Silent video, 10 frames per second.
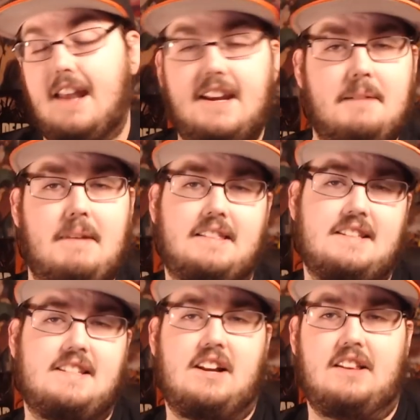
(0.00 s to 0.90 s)
I did not make
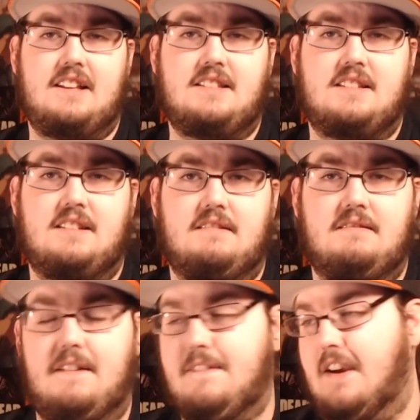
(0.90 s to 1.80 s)
this tier list.
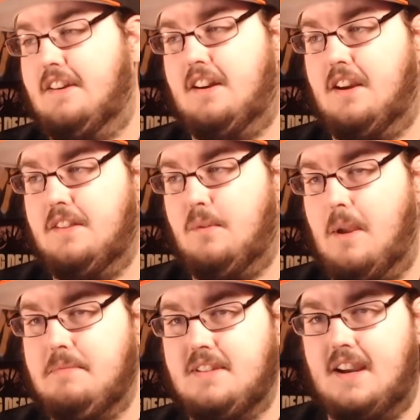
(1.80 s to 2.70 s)
I found it on the
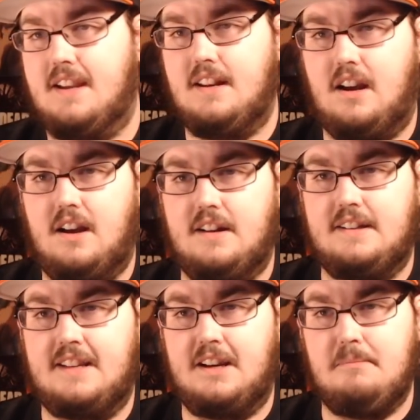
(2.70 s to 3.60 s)
website
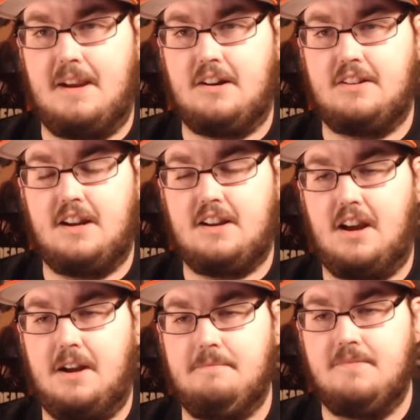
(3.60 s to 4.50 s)
on
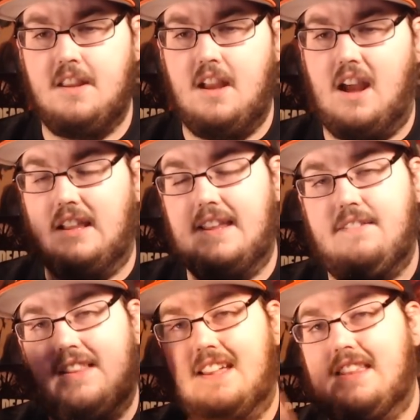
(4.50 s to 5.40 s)
tiermaker.com. I'll
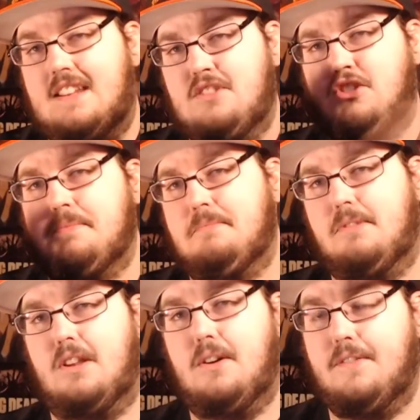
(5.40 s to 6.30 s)
leave a link in the description
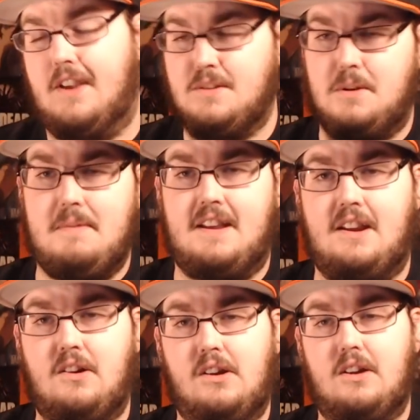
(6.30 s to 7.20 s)
below if you guys want to make
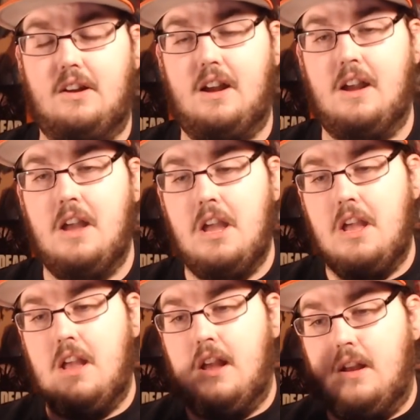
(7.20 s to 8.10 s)
it your own.
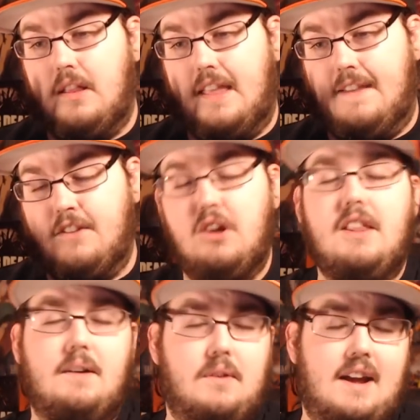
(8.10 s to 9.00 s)
If you don't
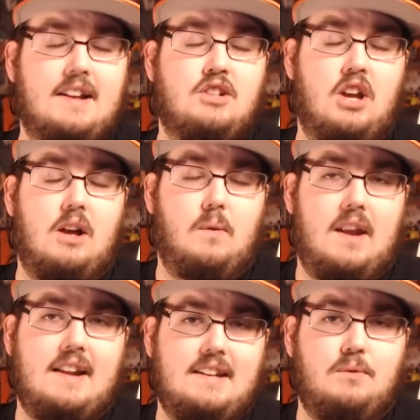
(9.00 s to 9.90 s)
like what
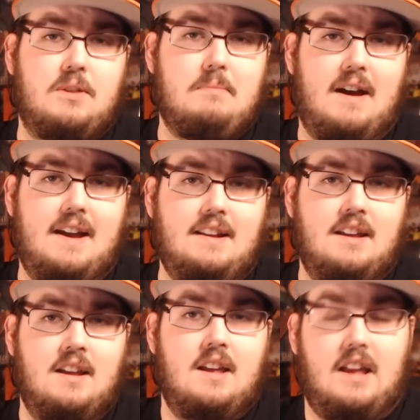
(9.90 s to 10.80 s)
I did with mine,
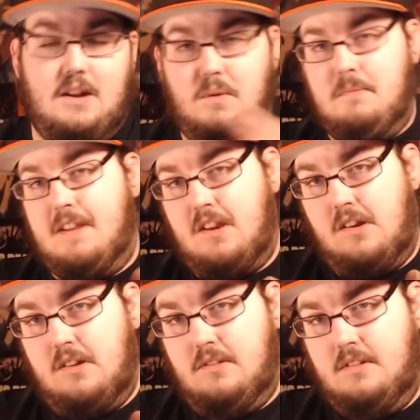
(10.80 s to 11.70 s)
and you want to make
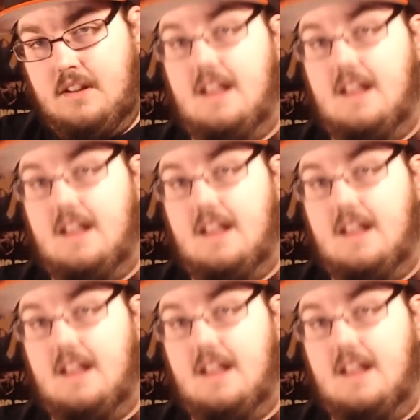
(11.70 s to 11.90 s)
your own,